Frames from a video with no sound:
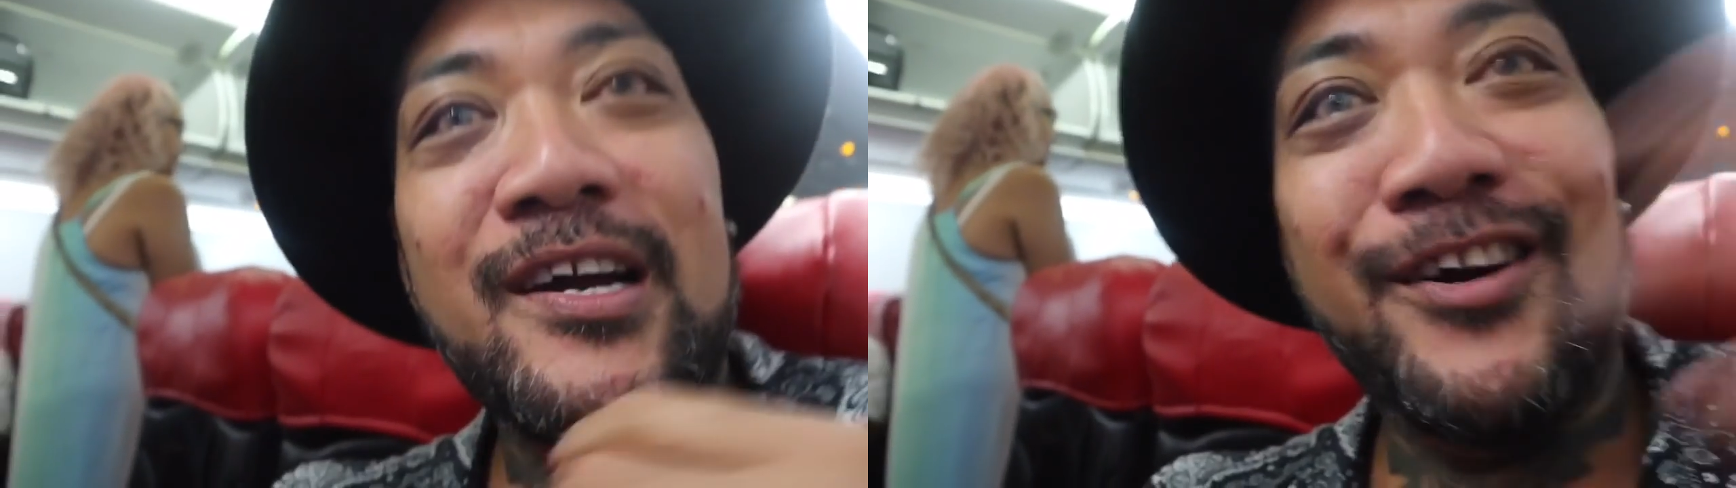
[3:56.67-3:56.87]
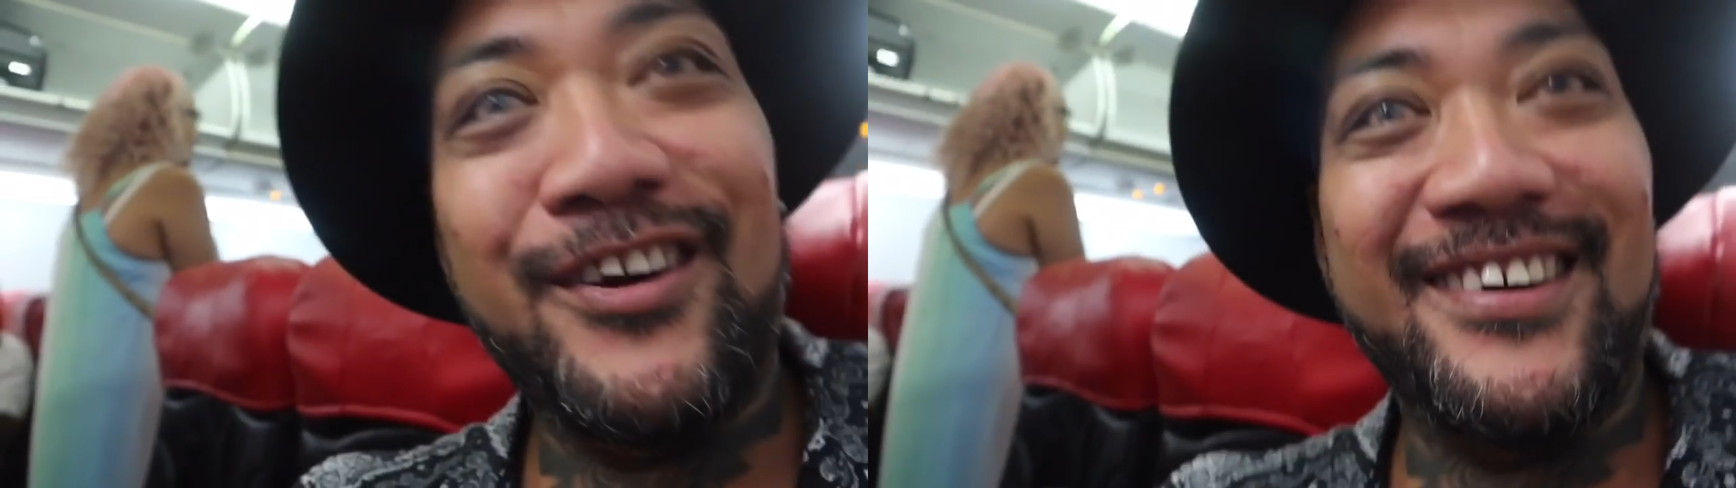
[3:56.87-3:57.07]

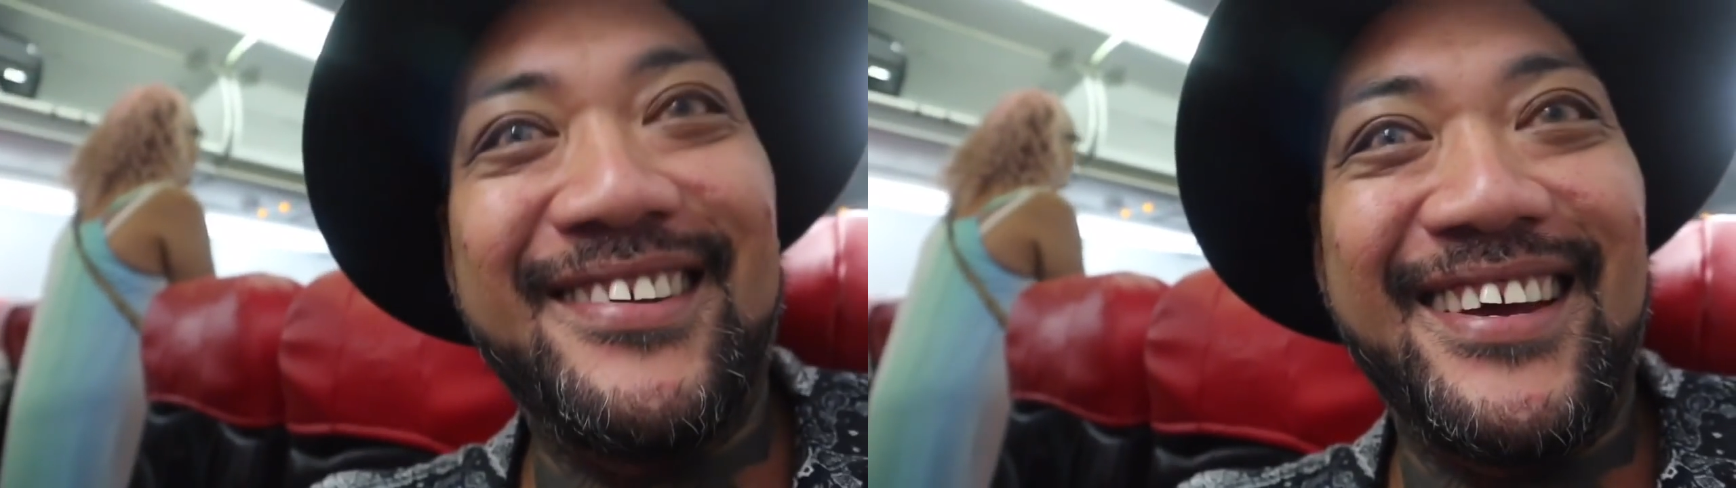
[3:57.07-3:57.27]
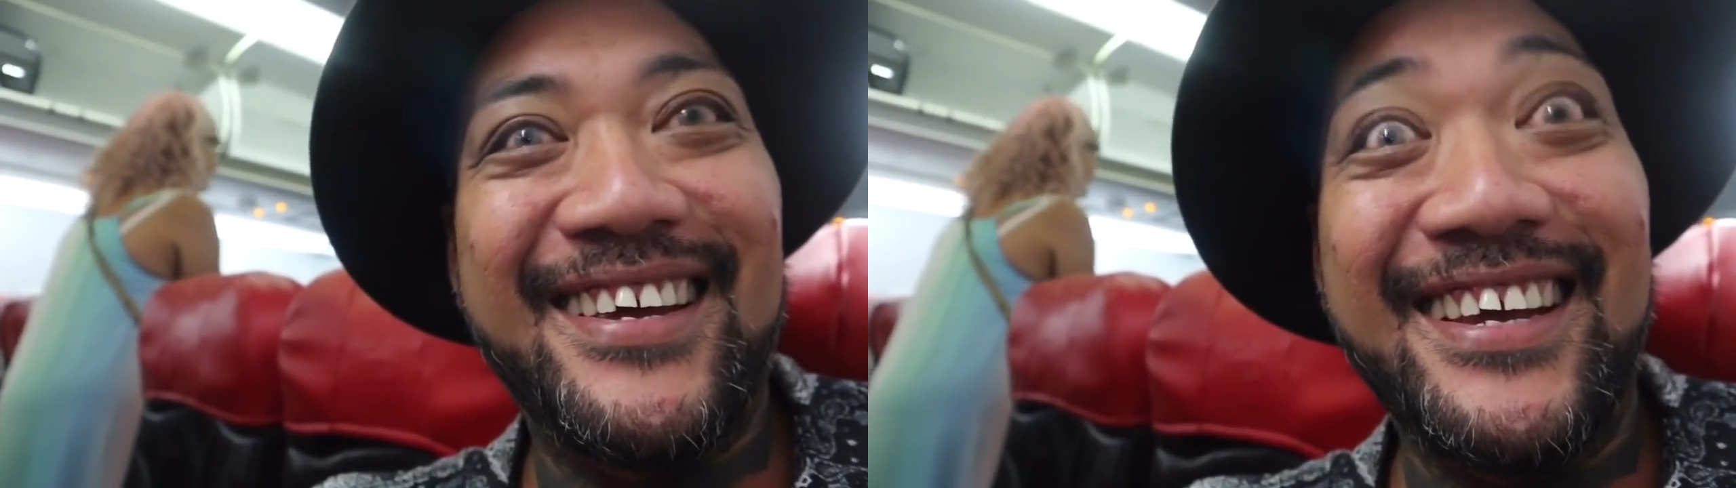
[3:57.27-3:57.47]
Alright guys,
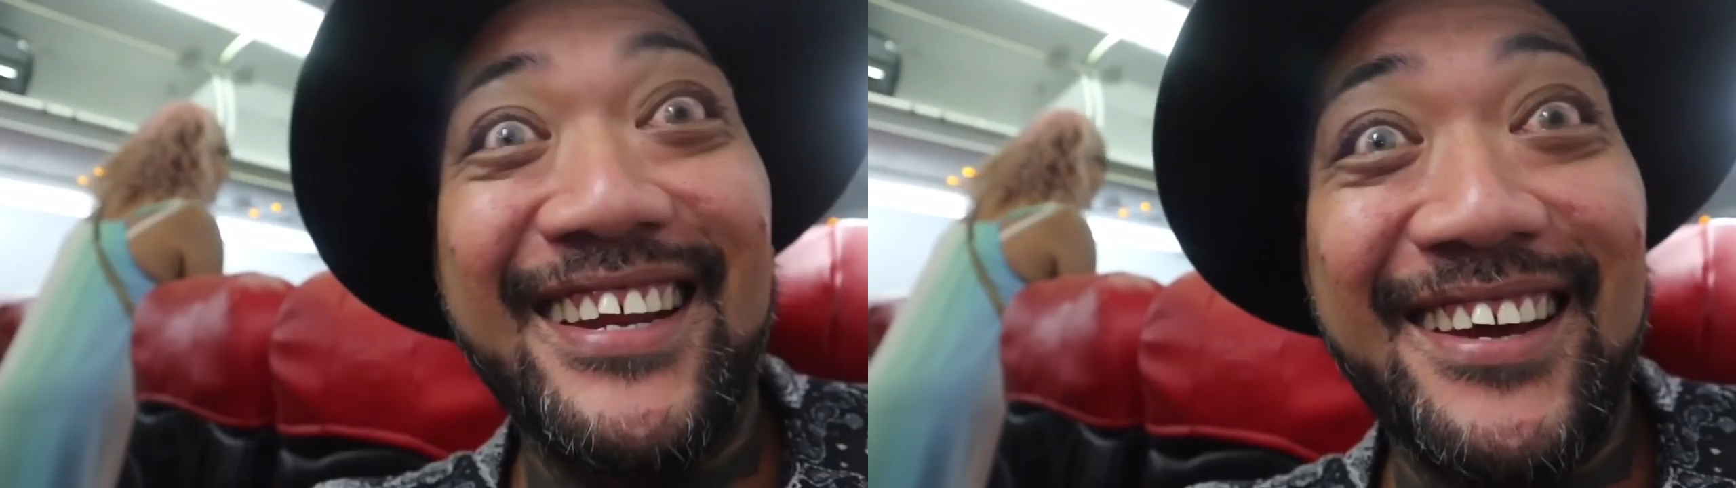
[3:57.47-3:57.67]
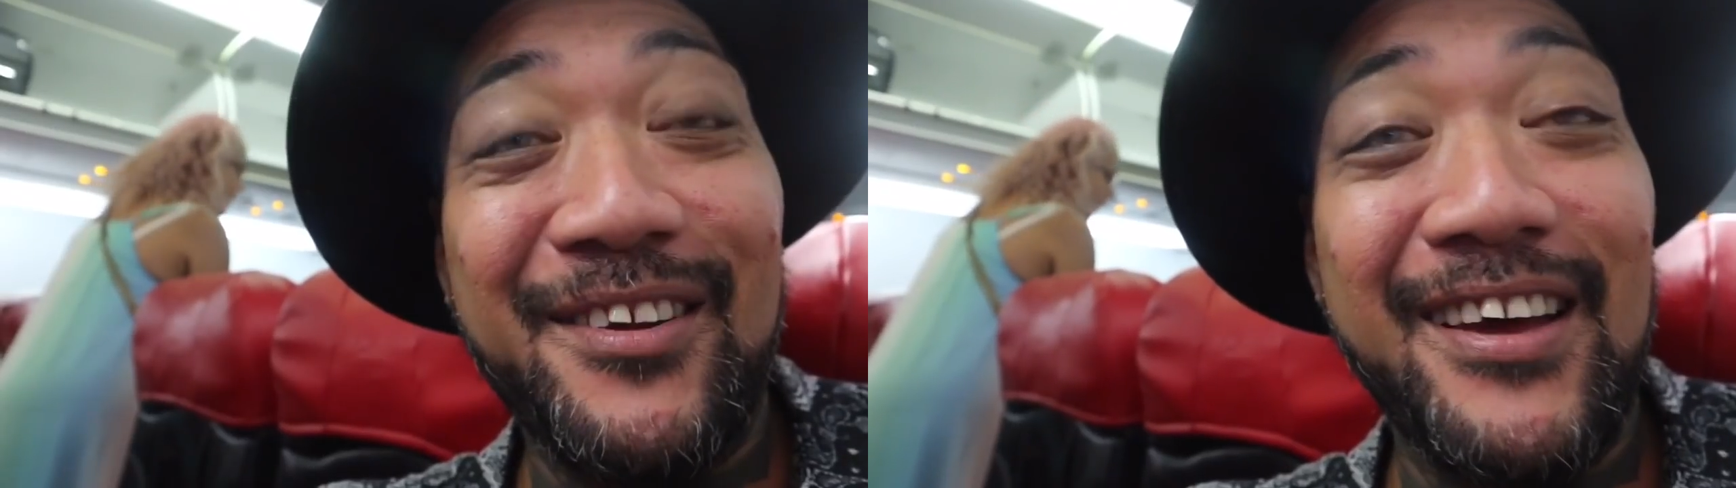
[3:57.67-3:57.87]
yet
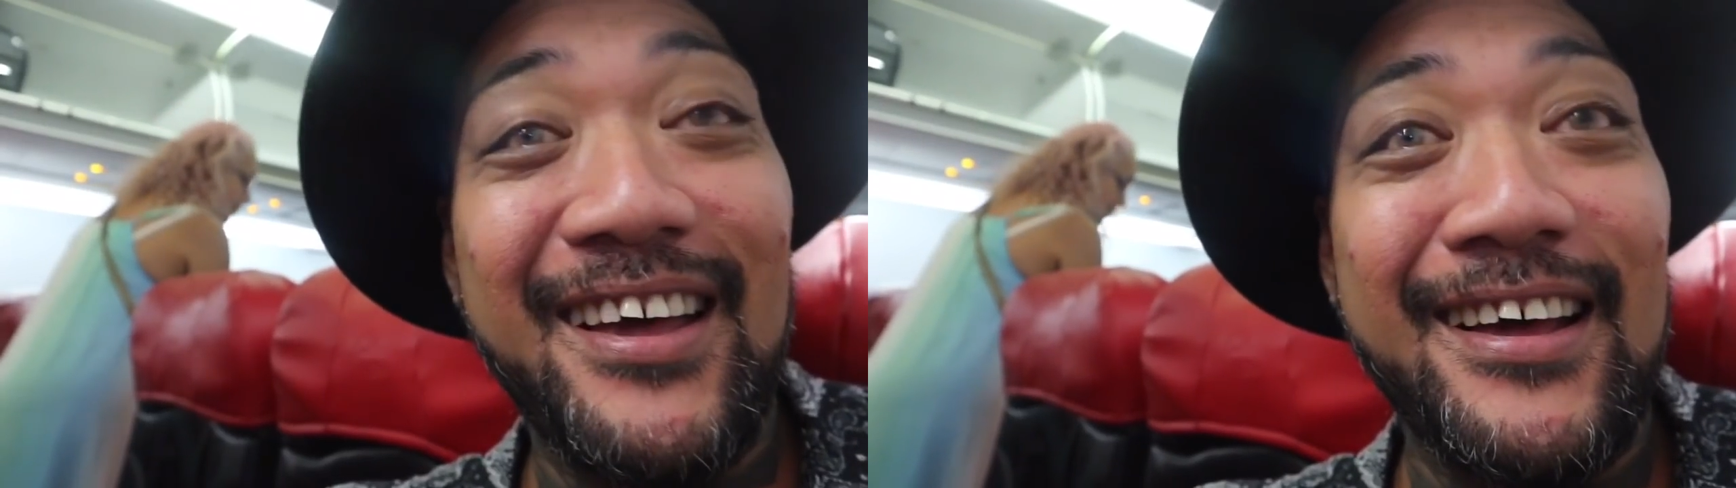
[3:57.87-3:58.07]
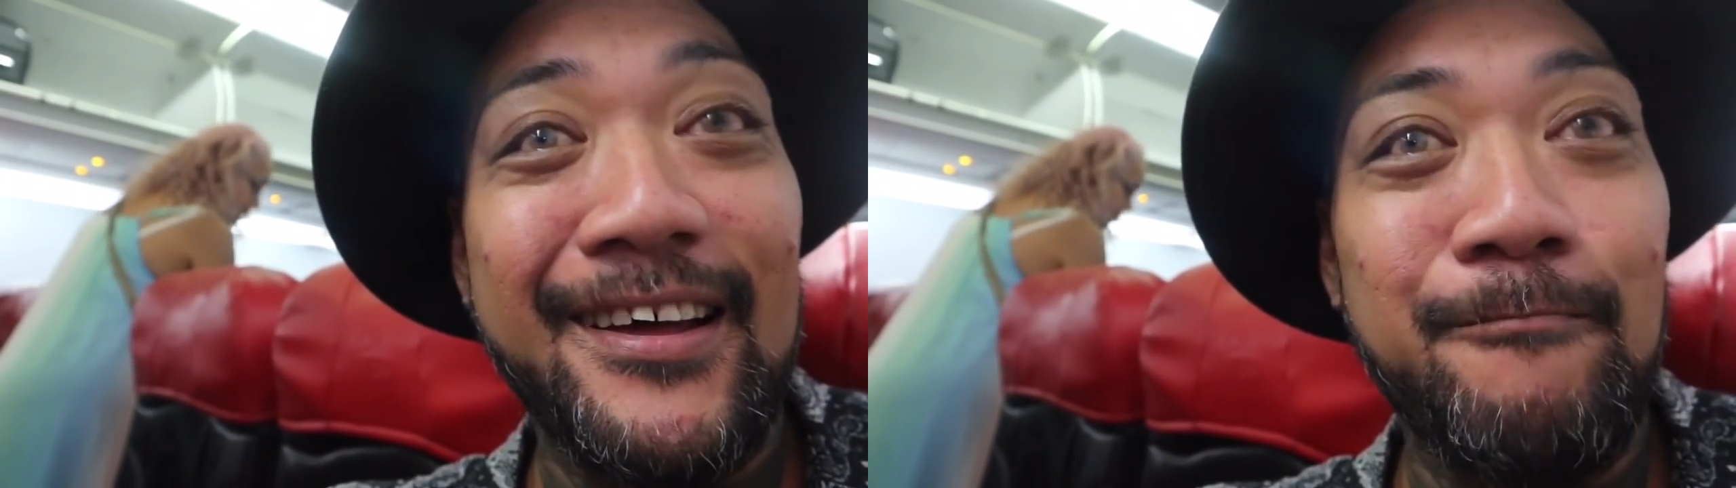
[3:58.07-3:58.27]
again,
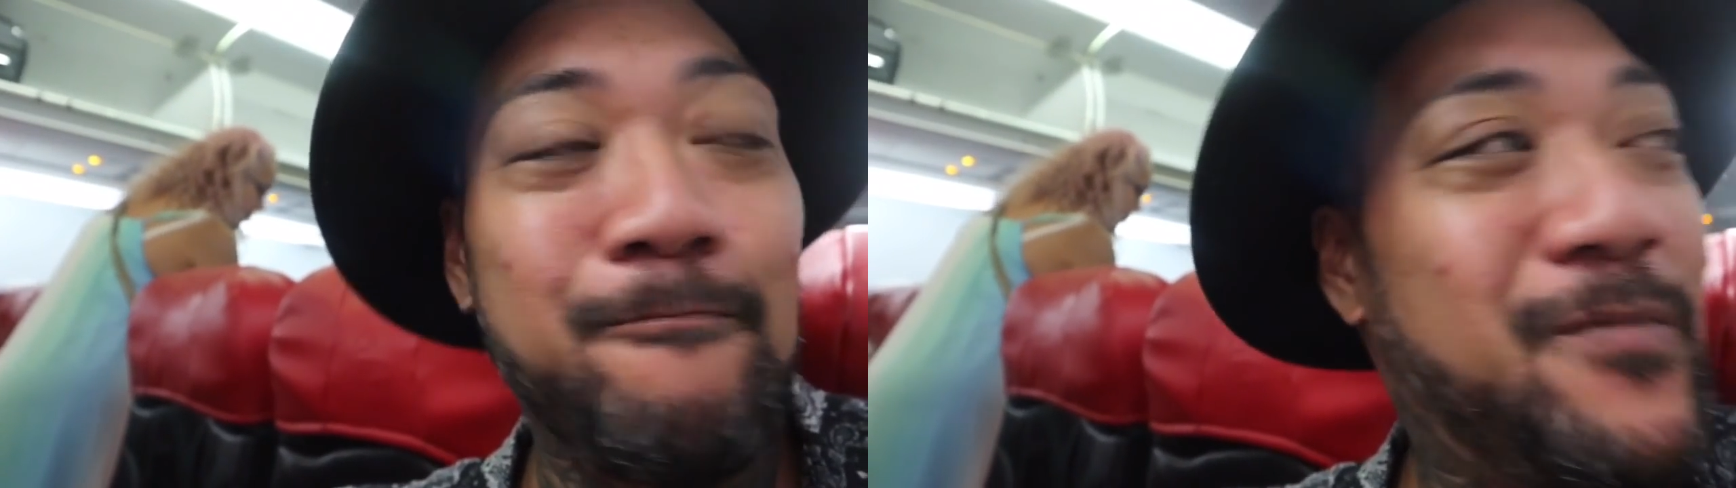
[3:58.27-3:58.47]
um,